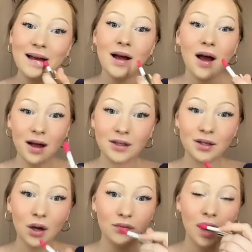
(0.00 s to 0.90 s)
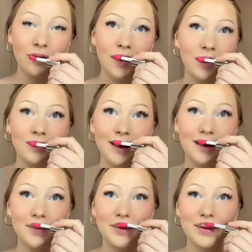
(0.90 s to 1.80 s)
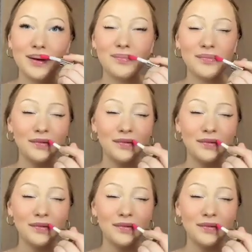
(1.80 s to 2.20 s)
I still have not found anyone that I'm